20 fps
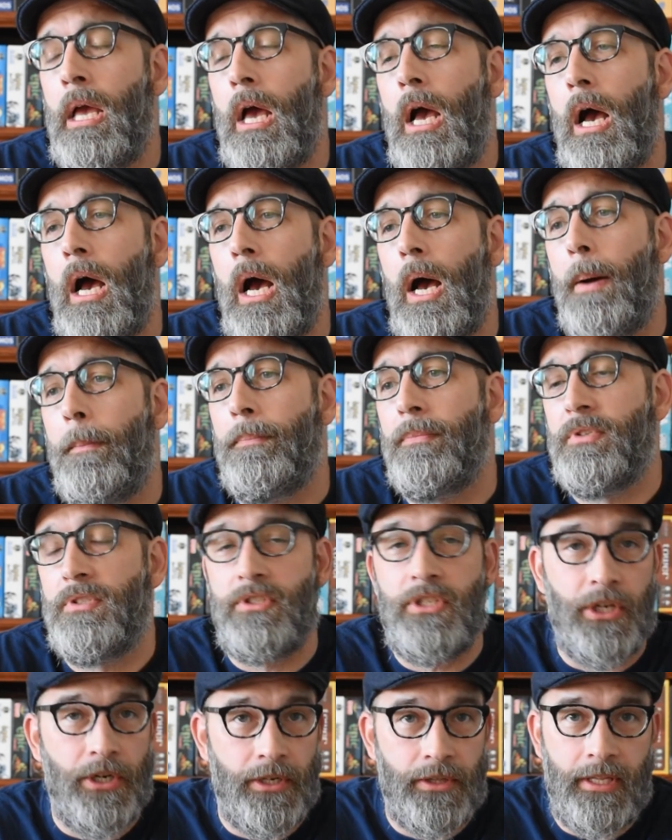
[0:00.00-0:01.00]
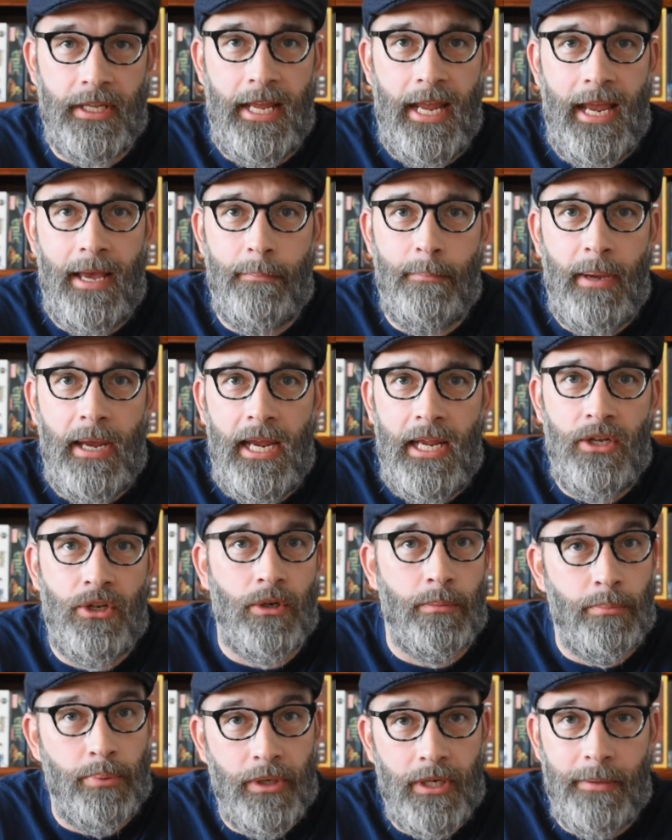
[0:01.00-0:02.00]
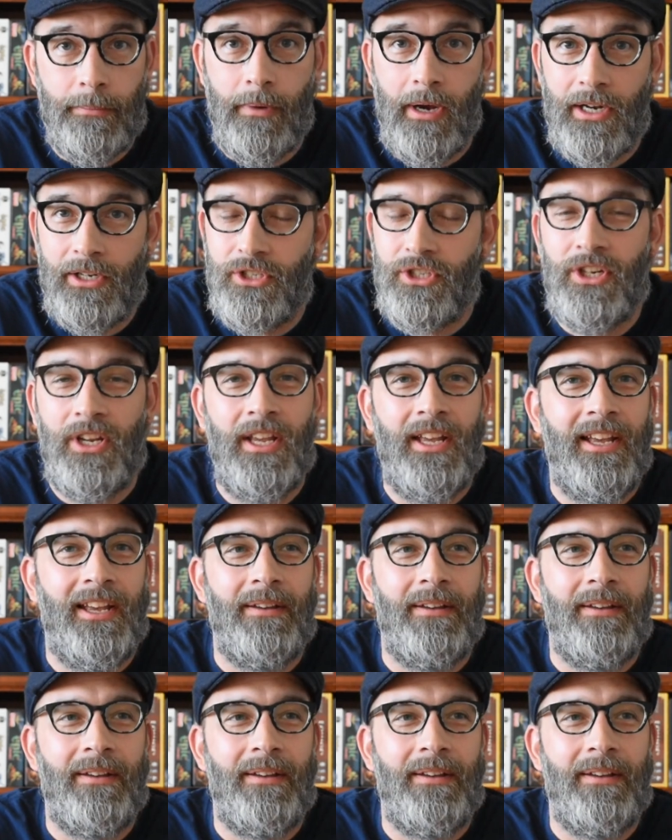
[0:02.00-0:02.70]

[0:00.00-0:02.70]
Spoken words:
During the campaign, you're pretty much